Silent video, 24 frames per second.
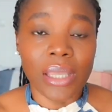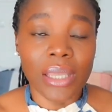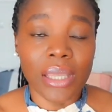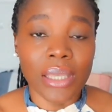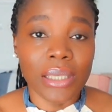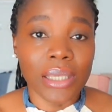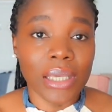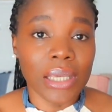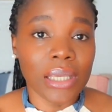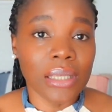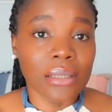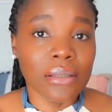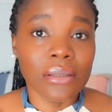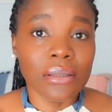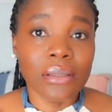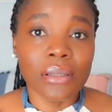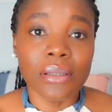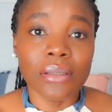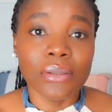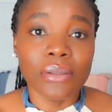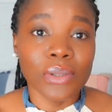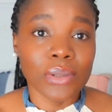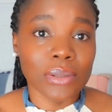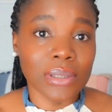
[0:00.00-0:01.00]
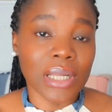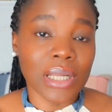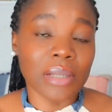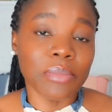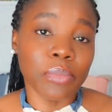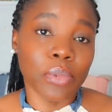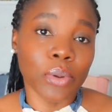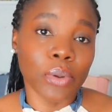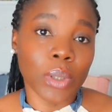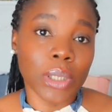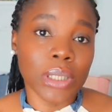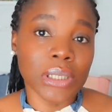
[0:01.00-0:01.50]
Again, to
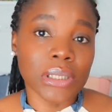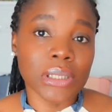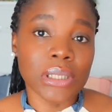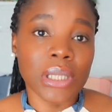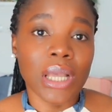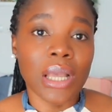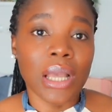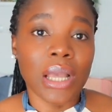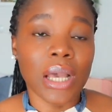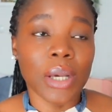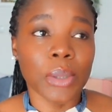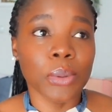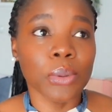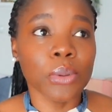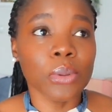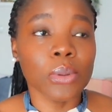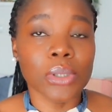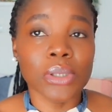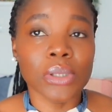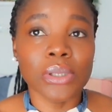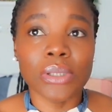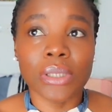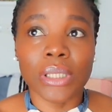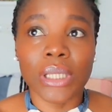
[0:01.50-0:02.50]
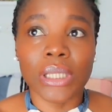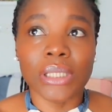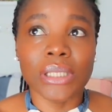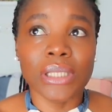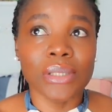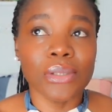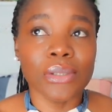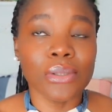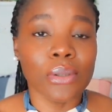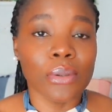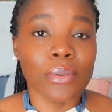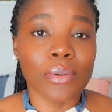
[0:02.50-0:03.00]
that point, I wouldn't want to get
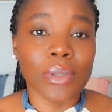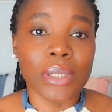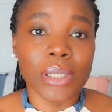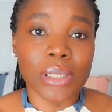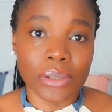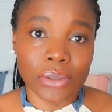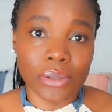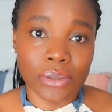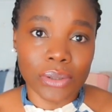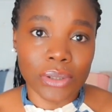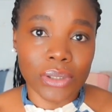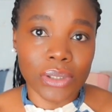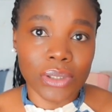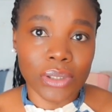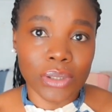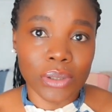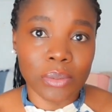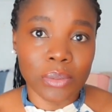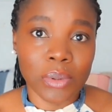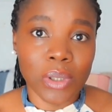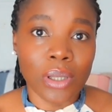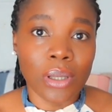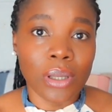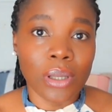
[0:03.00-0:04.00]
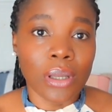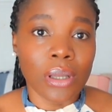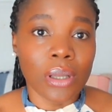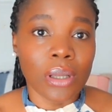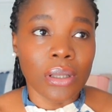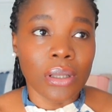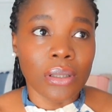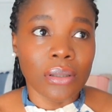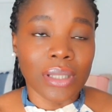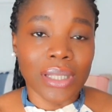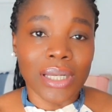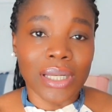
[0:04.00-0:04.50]
into a relationship
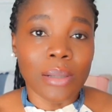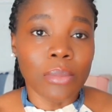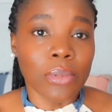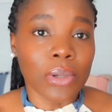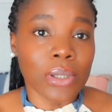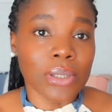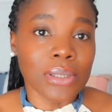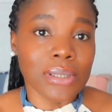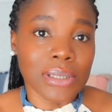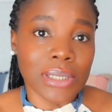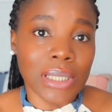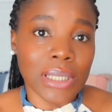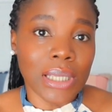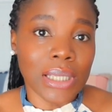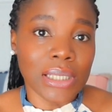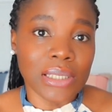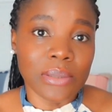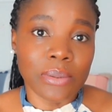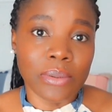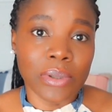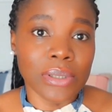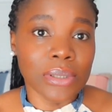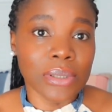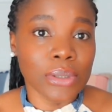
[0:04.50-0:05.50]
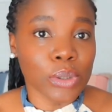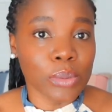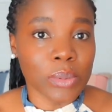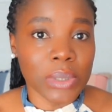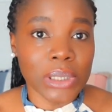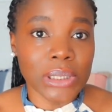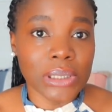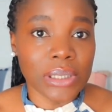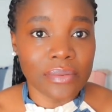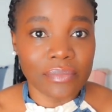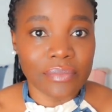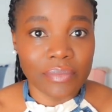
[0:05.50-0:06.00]
that I'm going to start experiencing
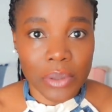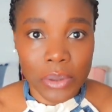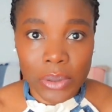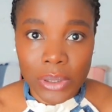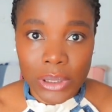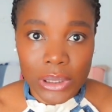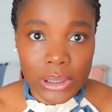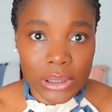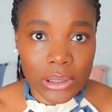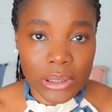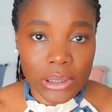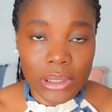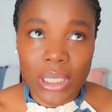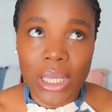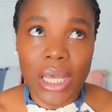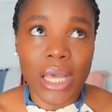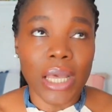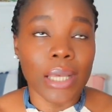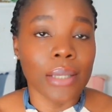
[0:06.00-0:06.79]
domestic violence.